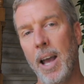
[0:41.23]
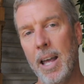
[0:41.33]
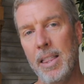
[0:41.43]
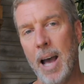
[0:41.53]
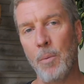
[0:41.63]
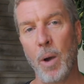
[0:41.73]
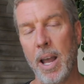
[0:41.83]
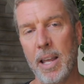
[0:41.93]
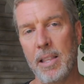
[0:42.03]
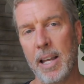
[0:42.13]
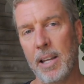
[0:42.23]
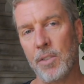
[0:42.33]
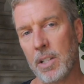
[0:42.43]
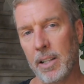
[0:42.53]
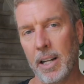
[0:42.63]
and that way they give
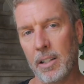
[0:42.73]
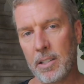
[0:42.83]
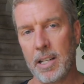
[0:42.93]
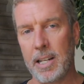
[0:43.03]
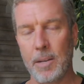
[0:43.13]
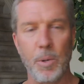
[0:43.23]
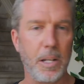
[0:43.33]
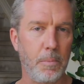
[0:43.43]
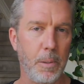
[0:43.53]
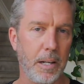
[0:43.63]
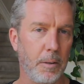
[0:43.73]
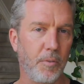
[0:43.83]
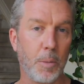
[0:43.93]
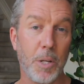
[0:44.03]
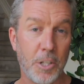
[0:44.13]
us a little teeny weeny bit of
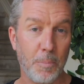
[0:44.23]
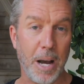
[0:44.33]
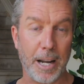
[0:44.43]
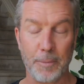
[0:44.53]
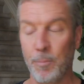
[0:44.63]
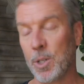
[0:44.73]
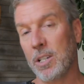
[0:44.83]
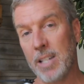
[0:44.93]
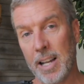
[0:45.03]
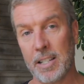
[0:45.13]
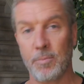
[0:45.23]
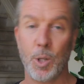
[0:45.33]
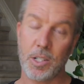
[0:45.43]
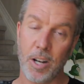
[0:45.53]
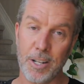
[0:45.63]
commission back, which is nice. It
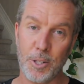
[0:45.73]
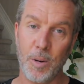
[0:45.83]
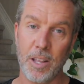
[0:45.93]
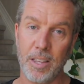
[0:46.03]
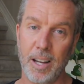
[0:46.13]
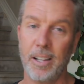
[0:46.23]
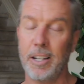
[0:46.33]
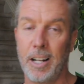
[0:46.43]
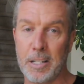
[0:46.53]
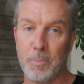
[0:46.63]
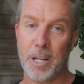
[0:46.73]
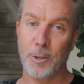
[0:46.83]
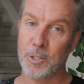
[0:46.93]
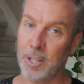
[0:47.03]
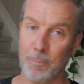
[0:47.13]
doesn't cost you anything. A little less money
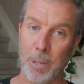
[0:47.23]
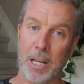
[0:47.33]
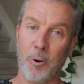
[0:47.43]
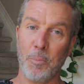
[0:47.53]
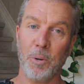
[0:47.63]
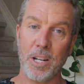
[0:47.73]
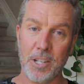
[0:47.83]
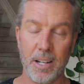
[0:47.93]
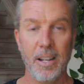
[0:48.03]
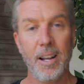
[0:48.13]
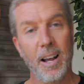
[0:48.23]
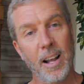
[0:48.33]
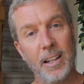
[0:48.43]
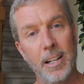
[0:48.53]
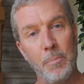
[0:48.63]
goes to the big corporation.
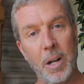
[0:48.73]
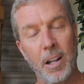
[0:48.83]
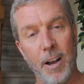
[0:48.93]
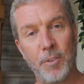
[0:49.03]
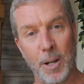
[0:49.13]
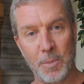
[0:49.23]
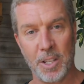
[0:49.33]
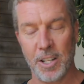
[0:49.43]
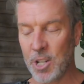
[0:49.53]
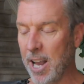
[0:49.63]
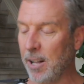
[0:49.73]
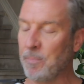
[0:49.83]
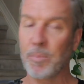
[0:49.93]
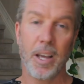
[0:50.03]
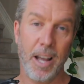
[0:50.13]
A little bit of love comes to the channel,
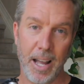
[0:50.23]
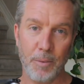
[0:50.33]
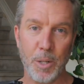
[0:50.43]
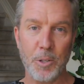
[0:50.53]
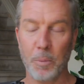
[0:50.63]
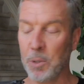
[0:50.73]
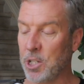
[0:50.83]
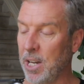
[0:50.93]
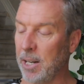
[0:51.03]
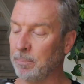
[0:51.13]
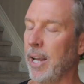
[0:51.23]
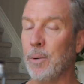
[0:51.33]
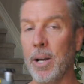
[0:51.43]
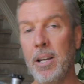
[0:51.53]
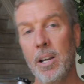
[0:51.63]
and we do appreciate it.
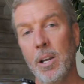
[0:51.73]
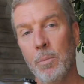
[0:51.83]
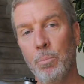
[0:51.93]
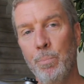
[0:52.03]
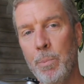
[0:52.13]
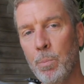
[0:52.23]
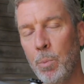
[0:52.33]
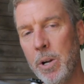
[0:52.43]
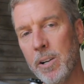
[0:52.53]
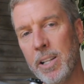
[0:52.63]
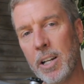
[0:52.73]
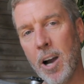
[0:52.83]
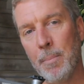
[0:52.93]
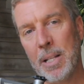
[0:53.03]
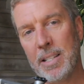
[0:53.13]
Anyway, Muir in the
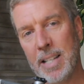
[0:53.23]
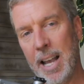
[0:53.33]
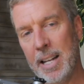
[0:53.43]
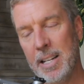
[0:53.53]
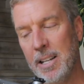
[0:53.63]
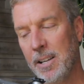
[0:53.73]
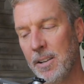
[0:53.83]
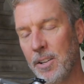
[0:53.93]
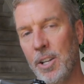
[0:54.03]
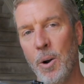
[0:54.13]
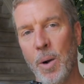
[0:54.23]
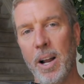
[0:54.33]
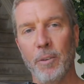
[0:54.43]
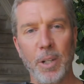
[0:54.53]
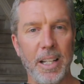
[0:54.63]
comments said, "You know what,
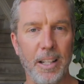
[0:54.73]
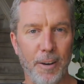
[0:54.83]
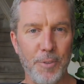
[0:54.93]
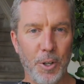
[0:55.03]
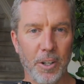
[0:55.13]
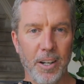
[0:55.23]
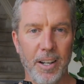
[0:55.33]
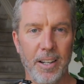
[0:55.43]
I really loved your